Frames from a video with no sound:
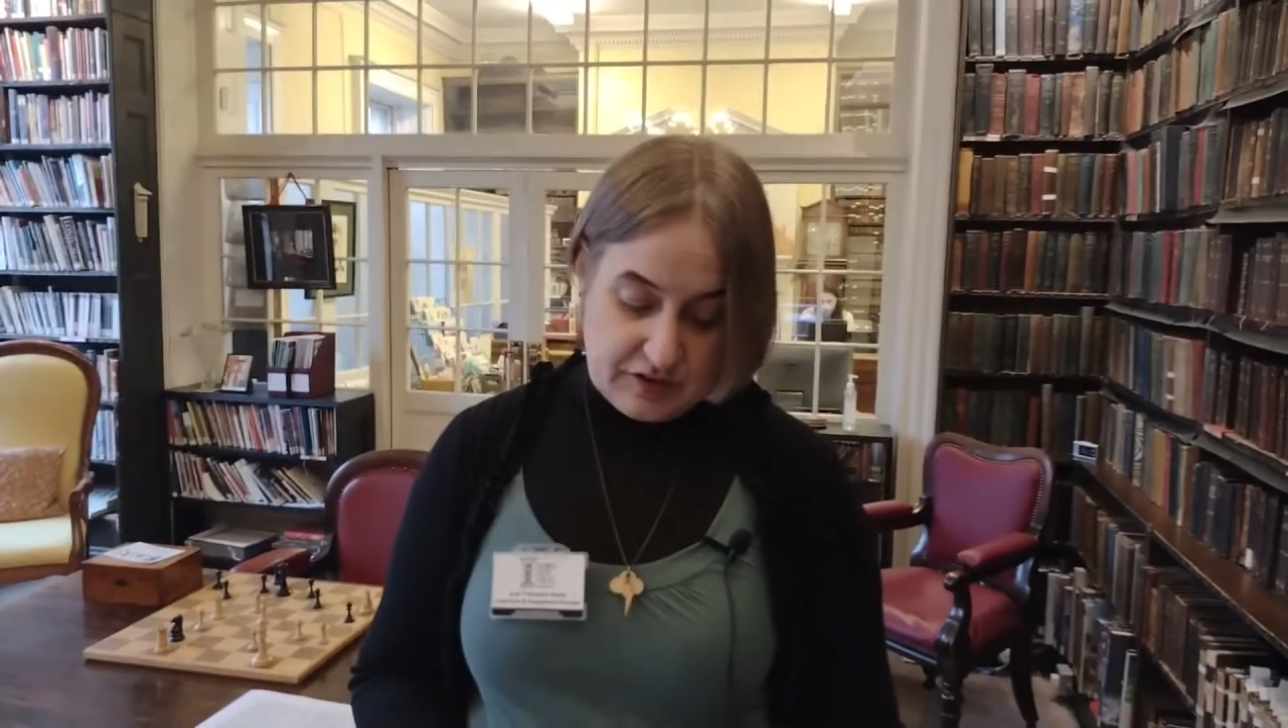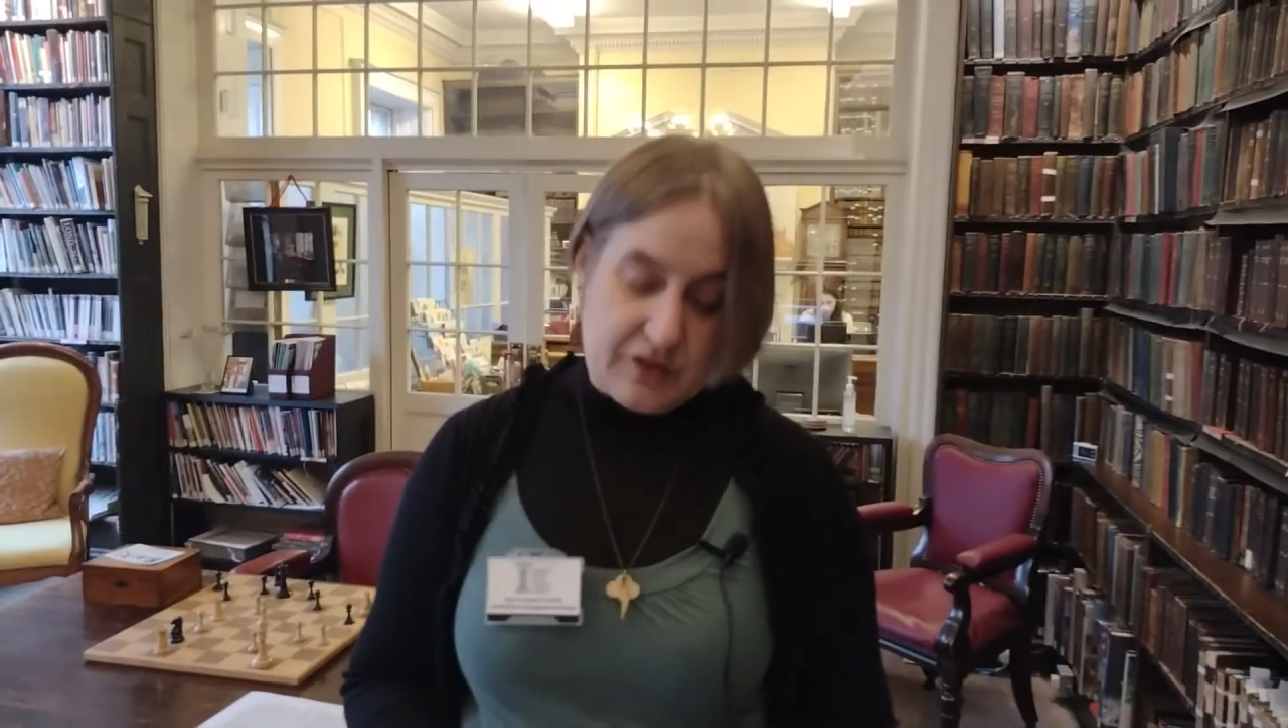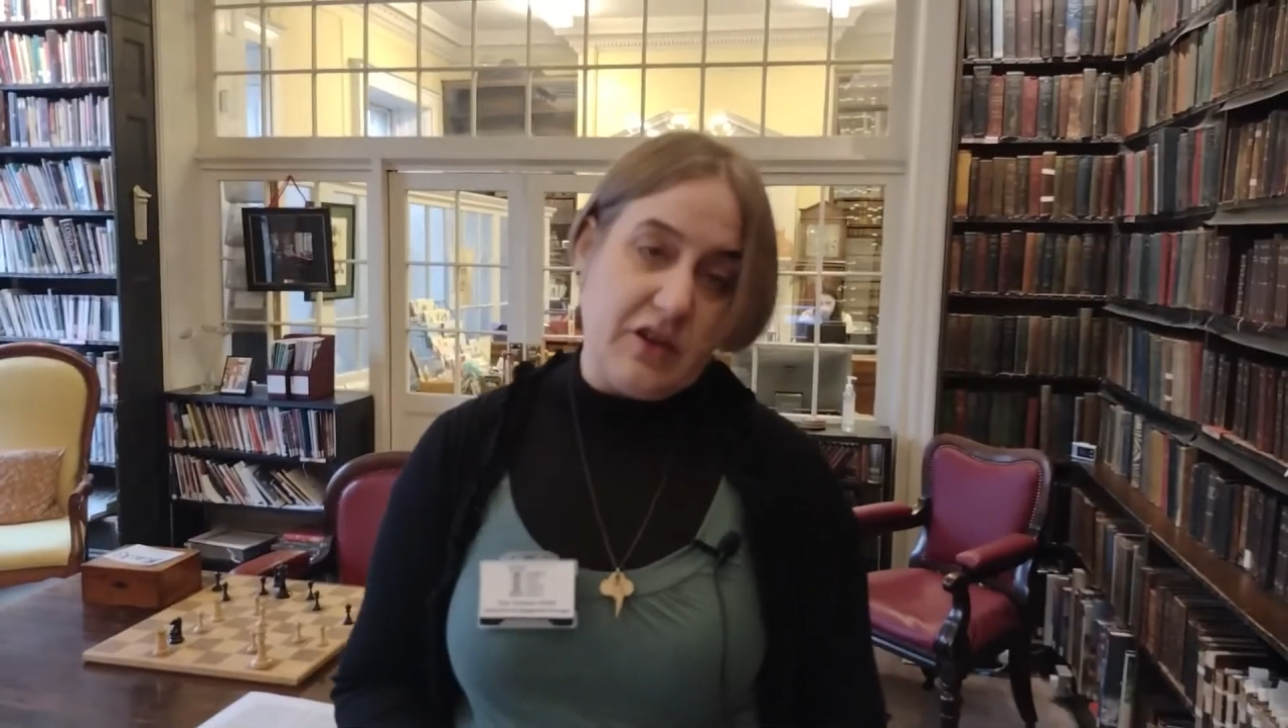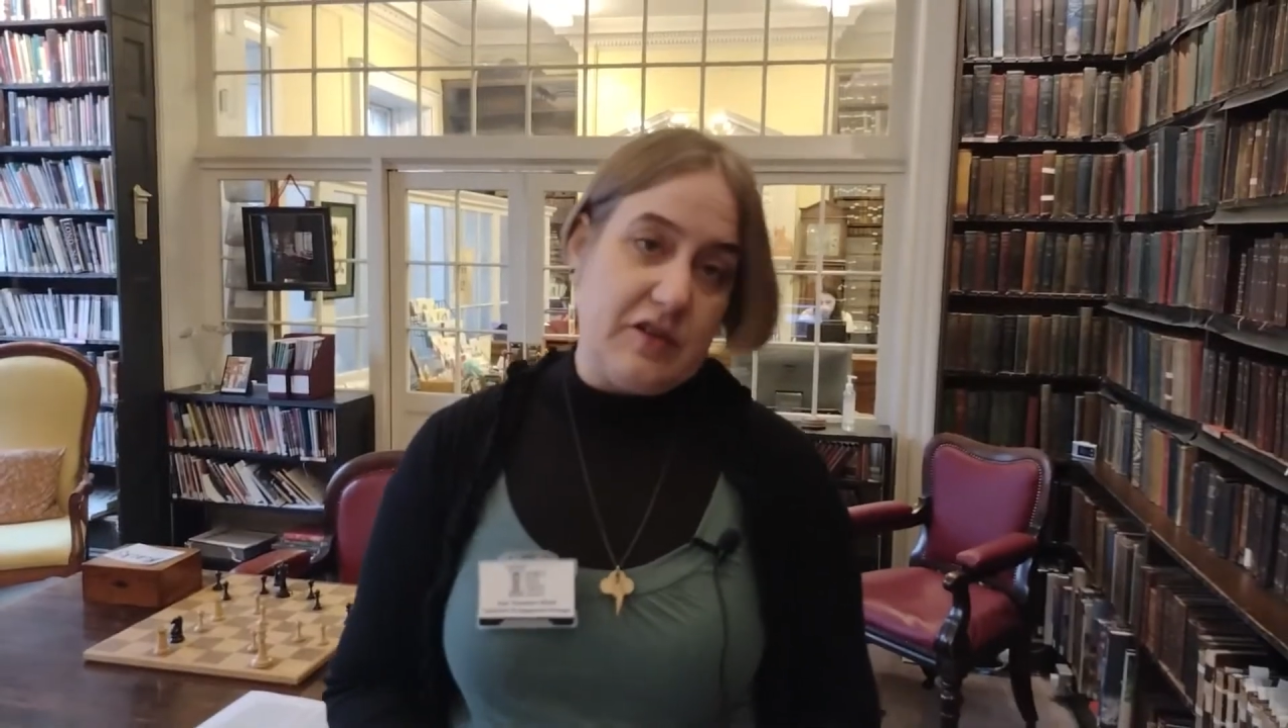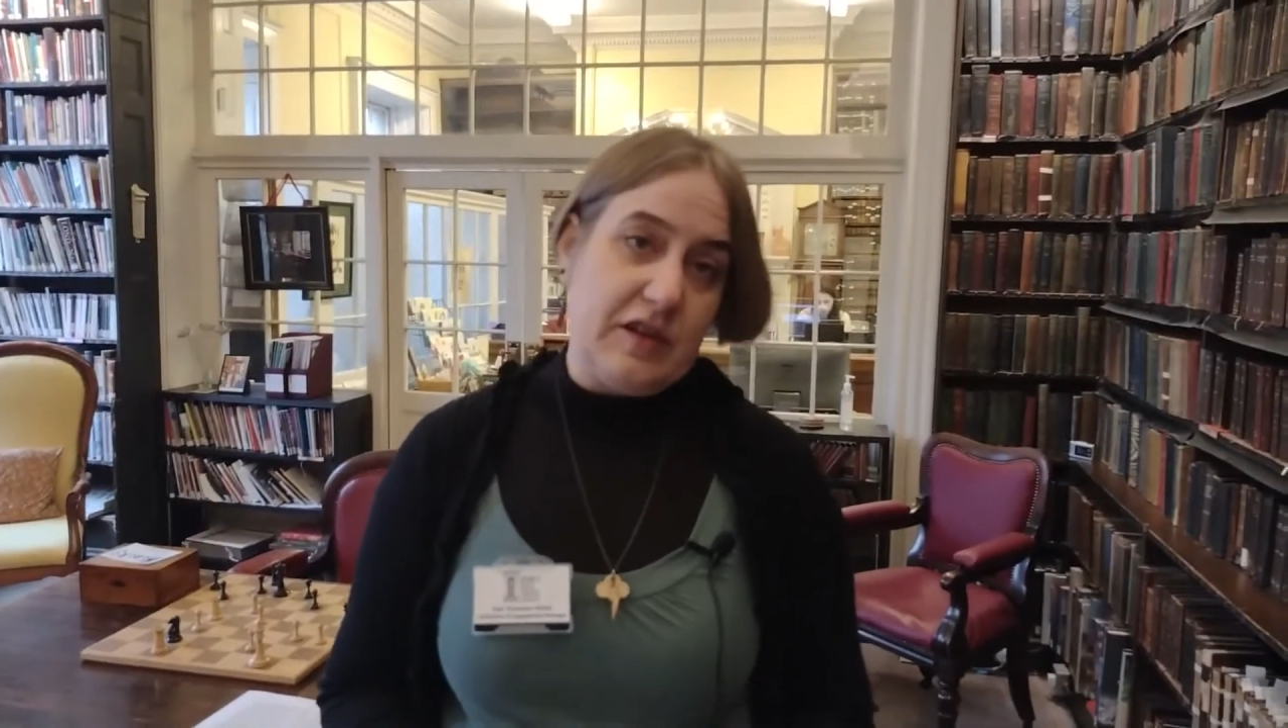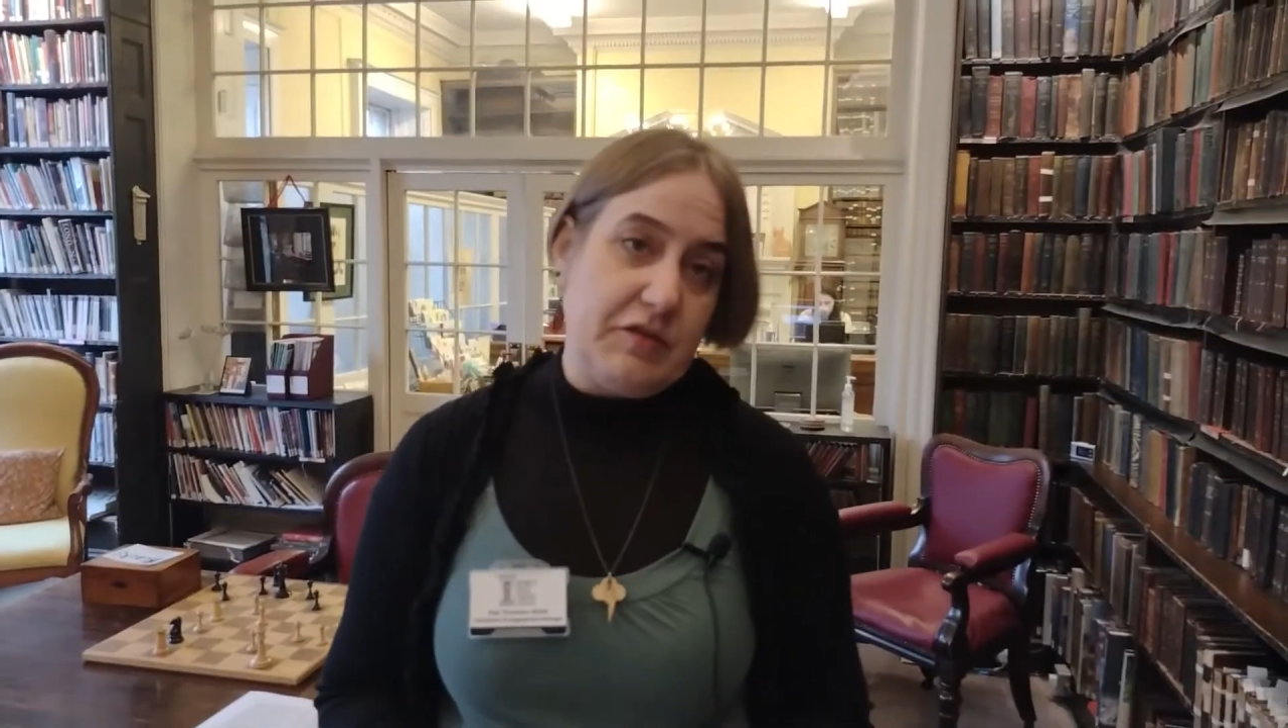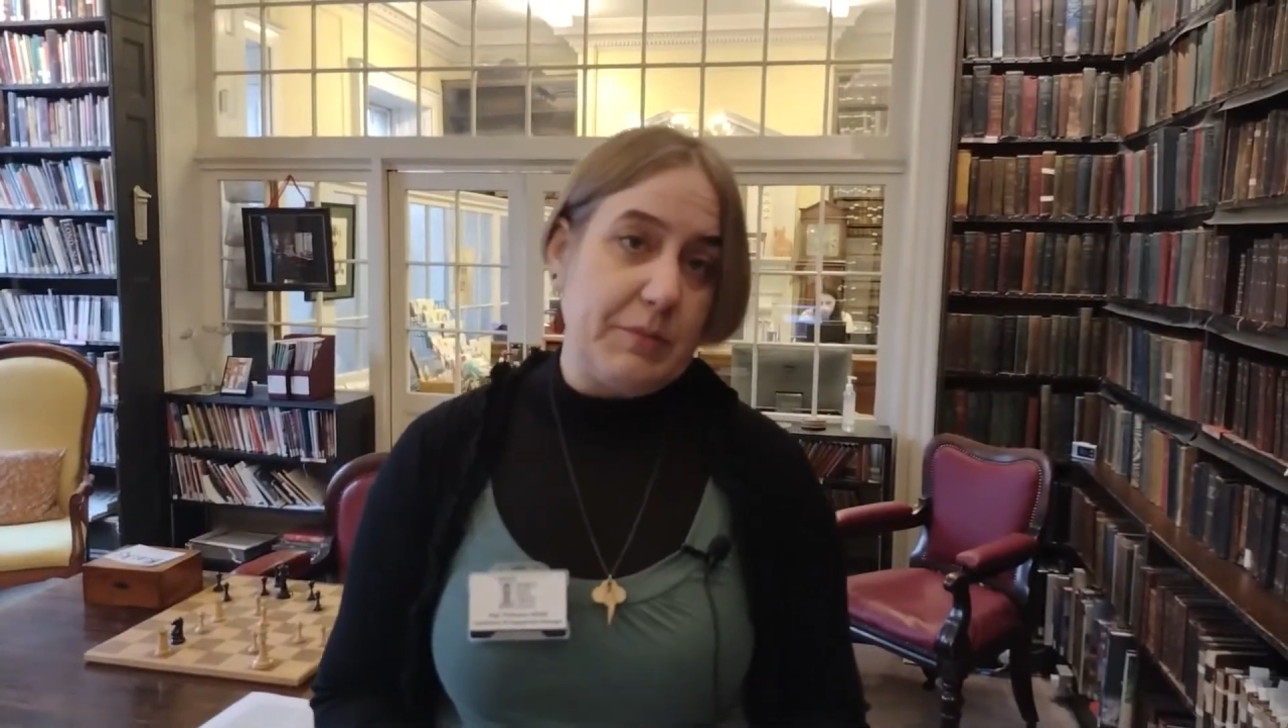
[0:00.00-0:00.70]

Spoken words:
scientific